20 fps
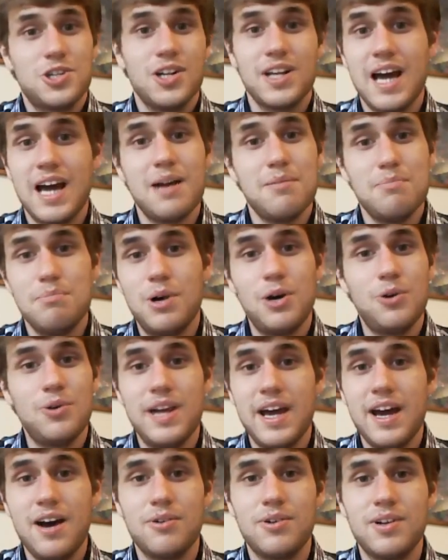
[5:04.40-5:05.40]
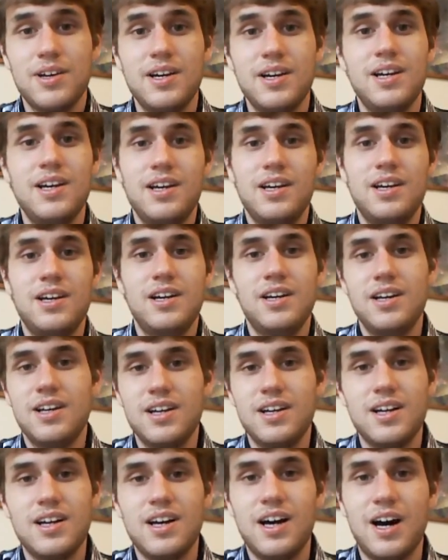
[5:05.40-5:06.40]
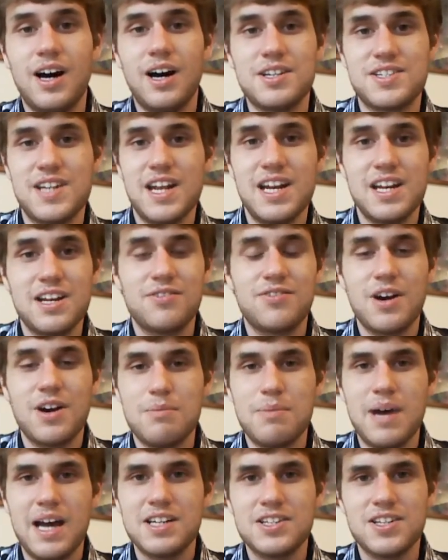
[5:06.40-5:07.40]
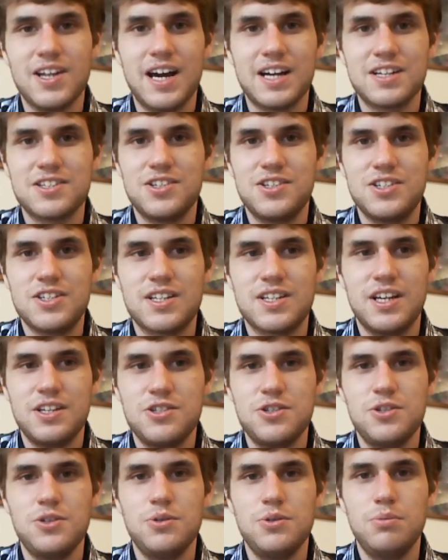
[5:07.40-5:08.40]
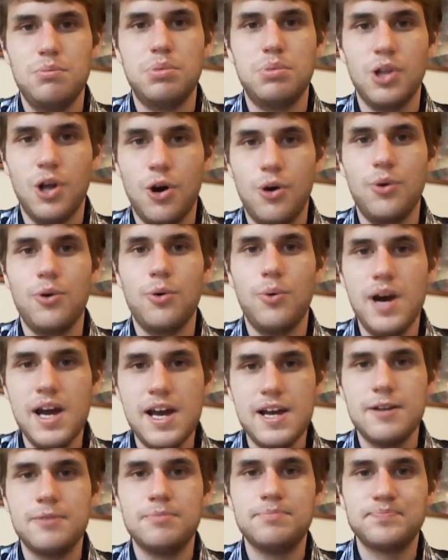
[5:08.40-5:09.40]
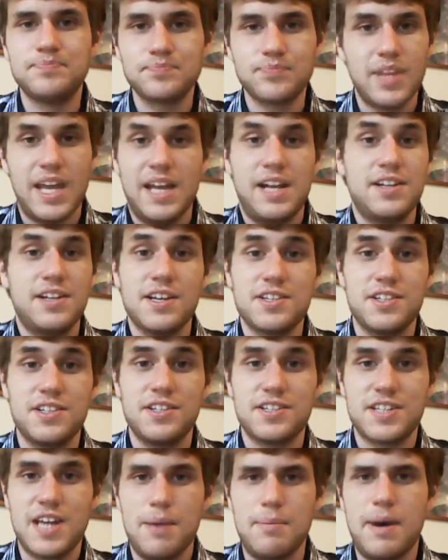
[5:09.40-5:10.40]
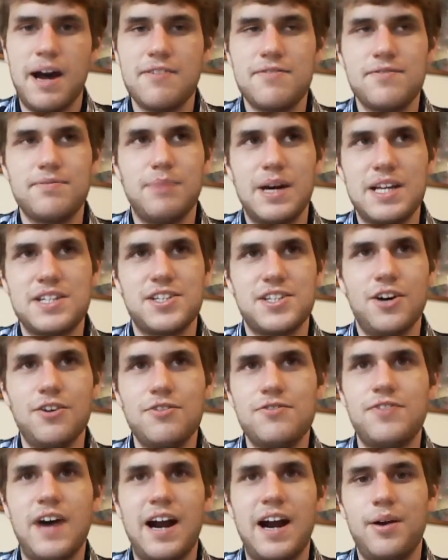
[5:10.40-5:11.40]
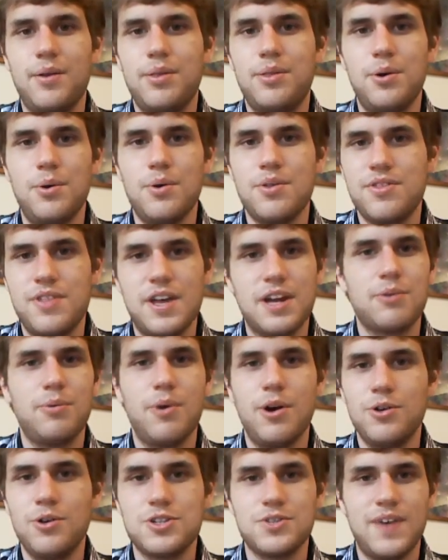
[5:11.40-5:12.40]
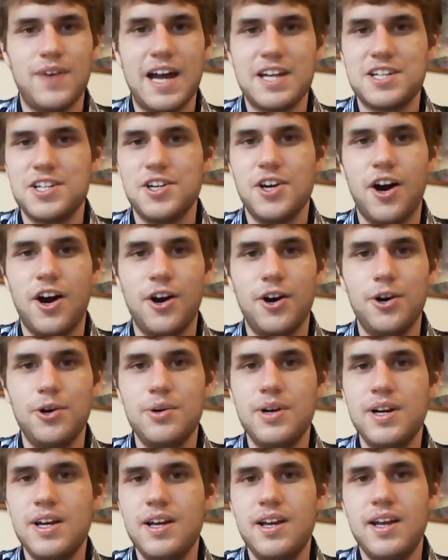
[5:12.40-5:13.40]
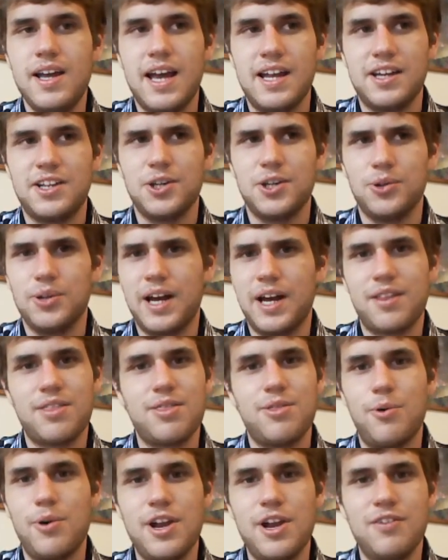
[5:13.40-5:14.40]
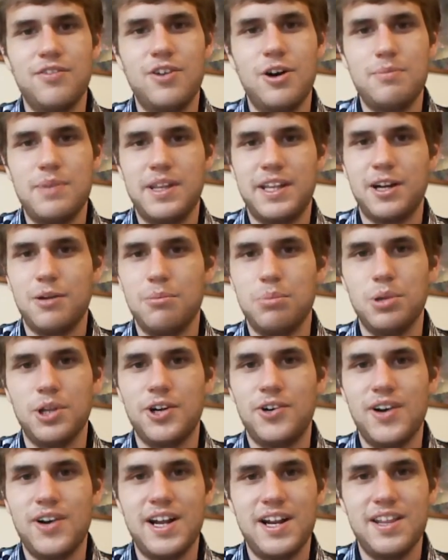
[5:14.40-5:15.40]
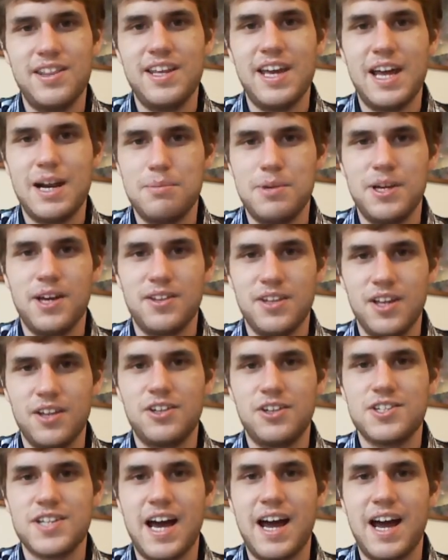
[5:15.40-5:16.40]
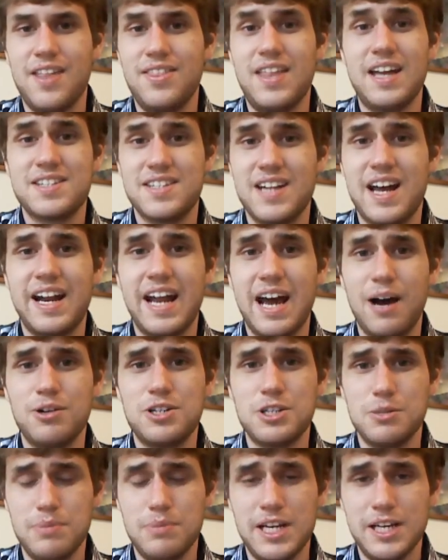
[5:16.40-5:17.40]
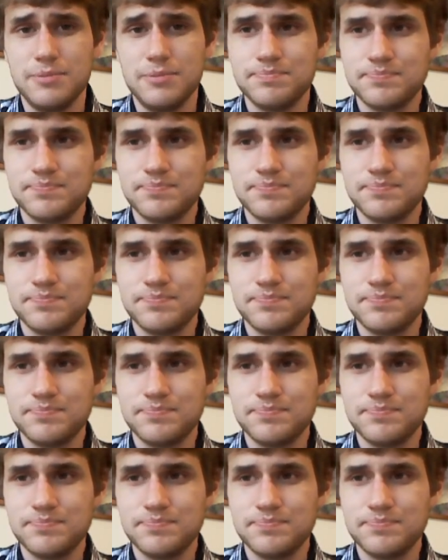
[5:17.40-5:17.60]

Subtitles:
have gotten mowed down. Standing in front of matchlocks should just get you blown away, and it doesn't in this game. I've myself fired through thick rows of Ashigaru and killed like 3 of them and then obliterated the enemy on the other side. That's not how it should be.